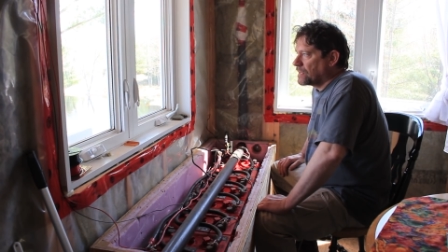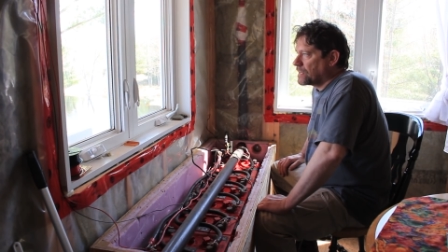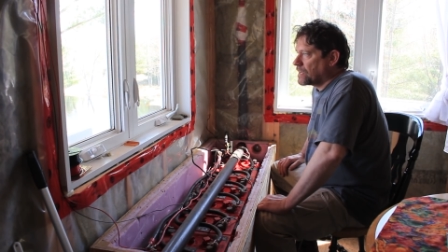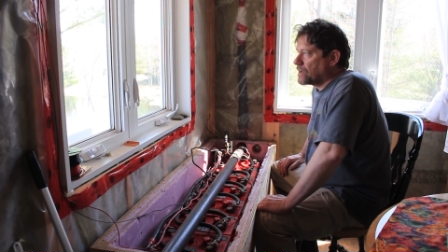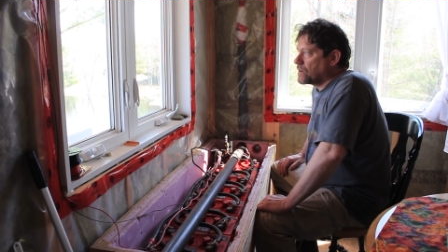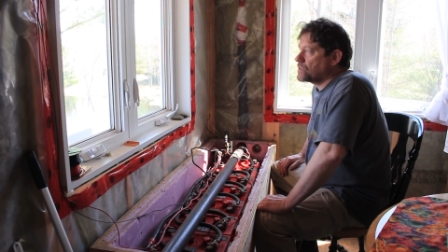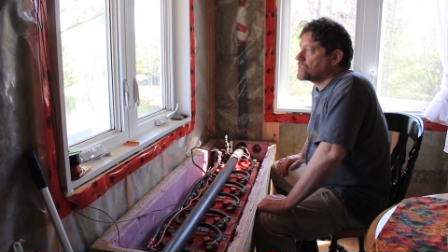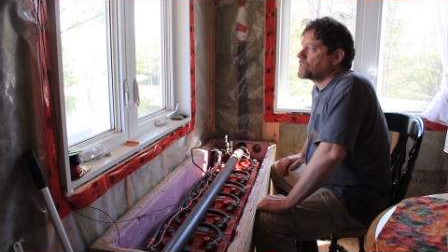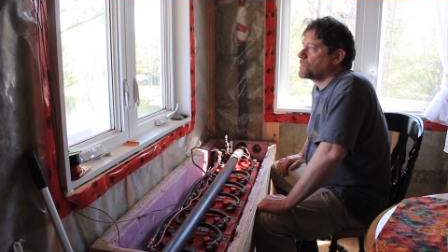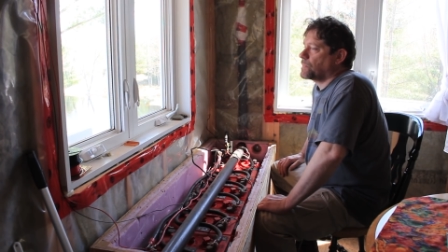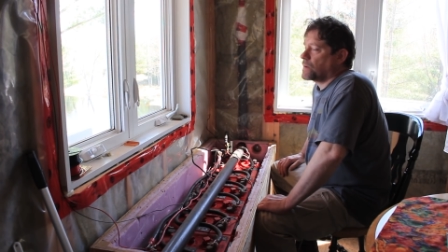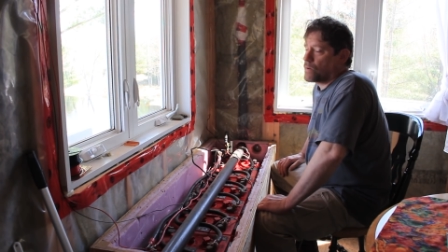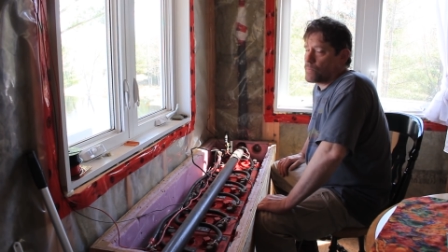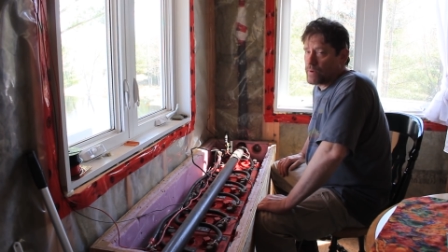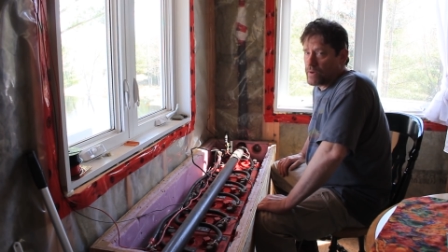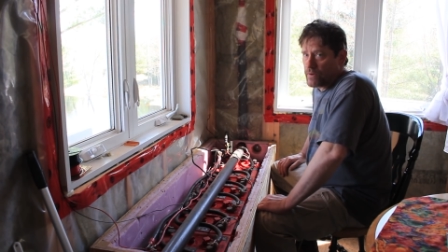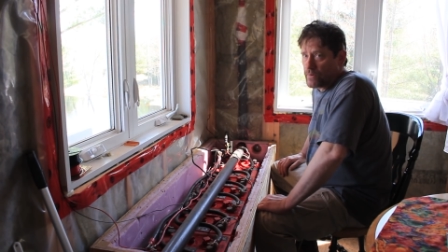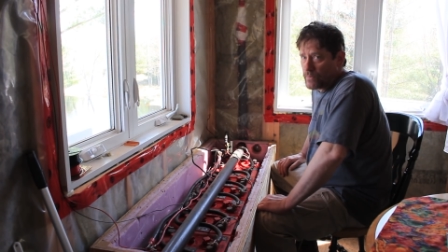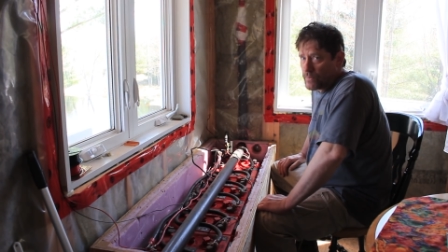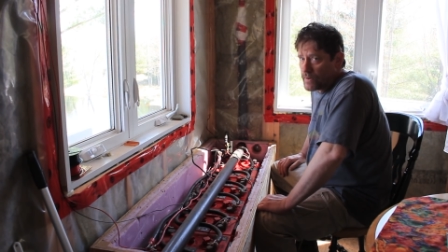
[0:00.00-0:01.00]
Now here's the part
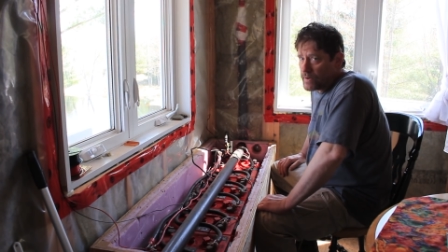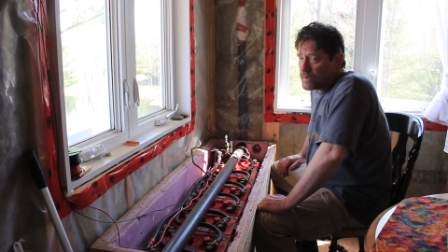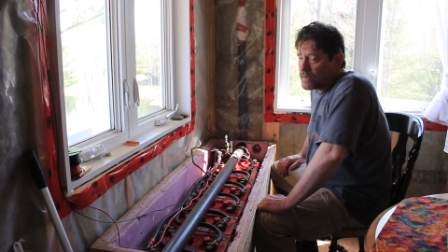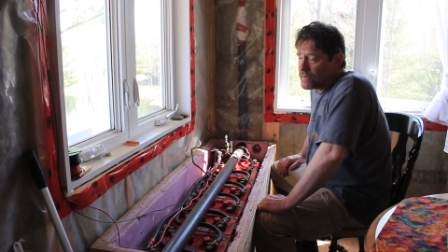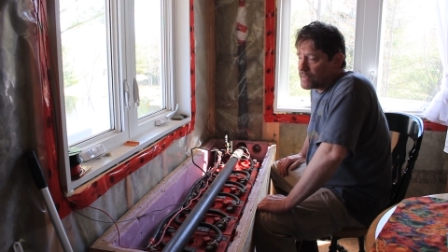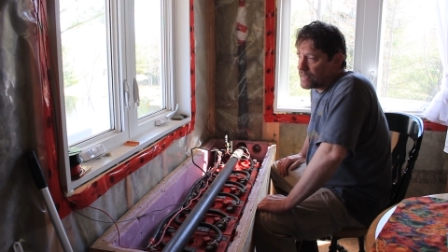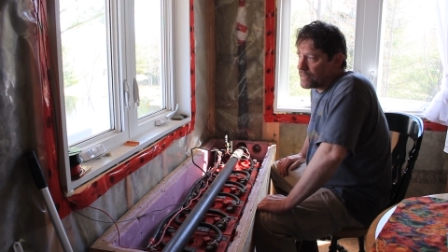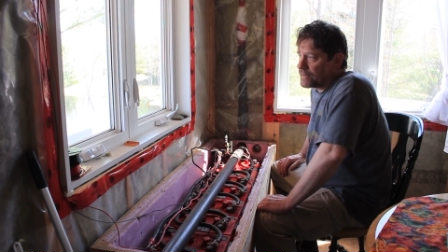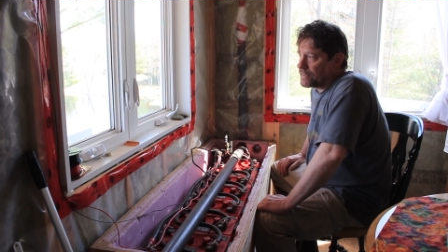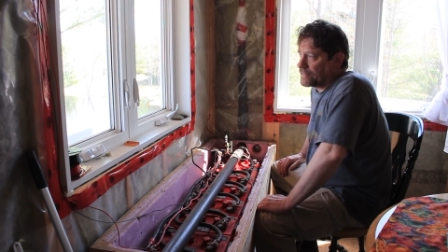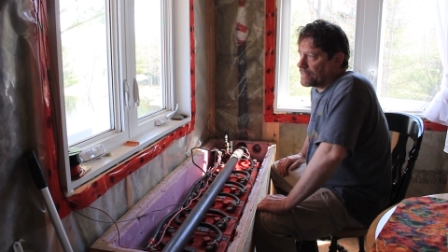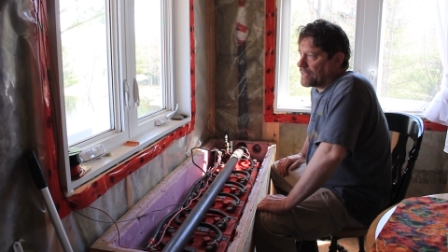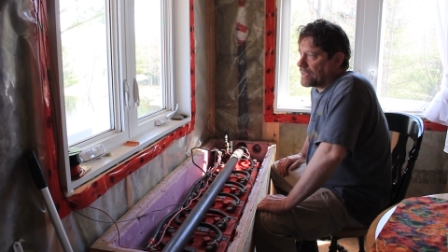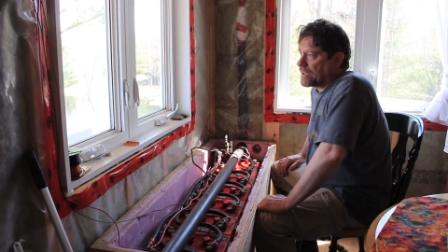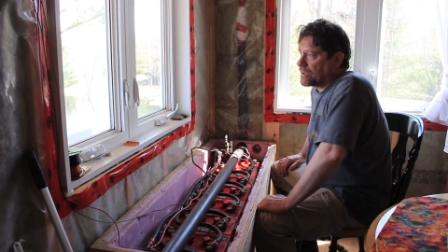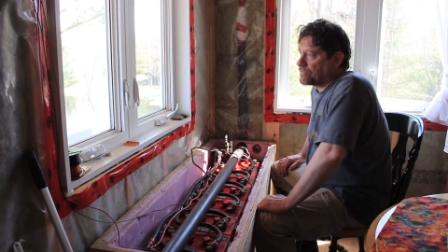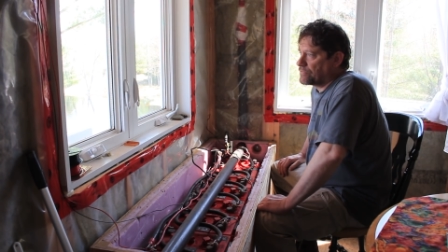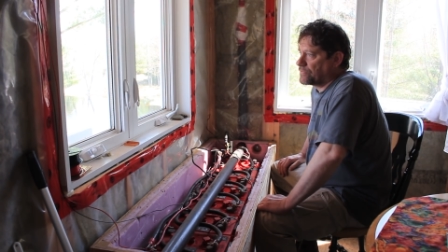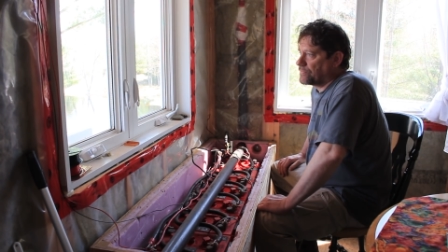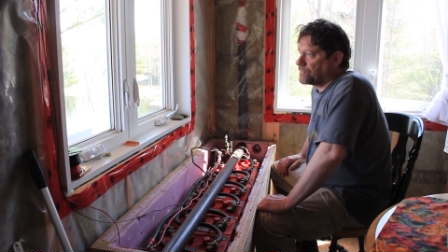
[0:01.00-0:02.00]
where you're really gonna
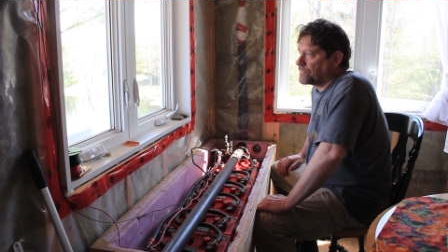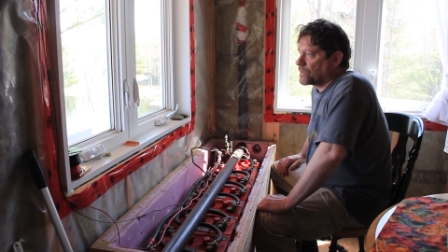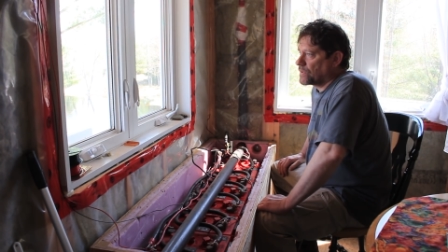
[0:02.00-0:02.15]
laugh,